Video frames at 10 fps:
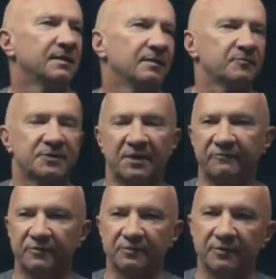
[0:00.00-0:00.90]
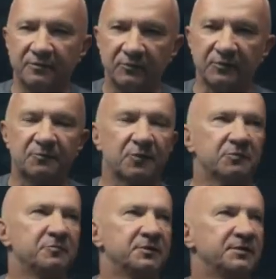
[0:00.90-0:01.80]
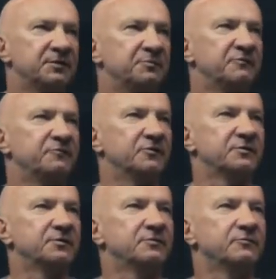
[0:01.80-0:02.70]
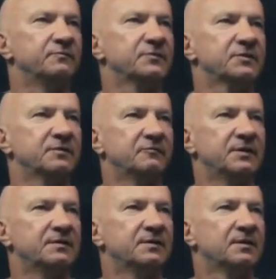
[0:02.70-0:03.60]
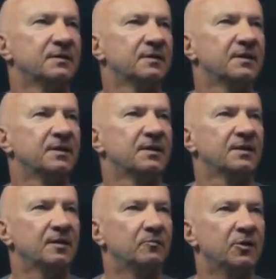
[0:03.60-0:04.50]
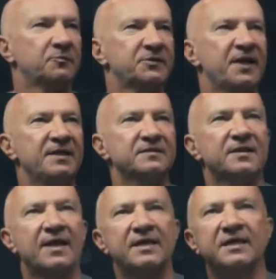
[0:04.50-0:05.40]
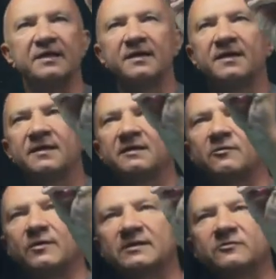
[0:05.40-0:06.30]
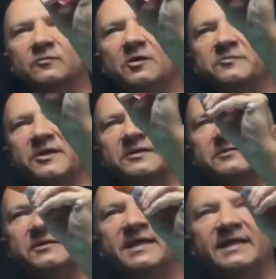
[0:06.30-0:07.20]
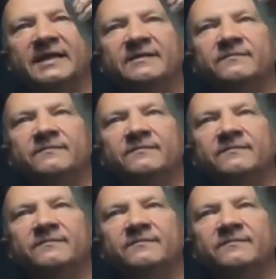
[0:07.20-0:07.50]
psi42 with probability p42. So when Bob sends any quantum object to her,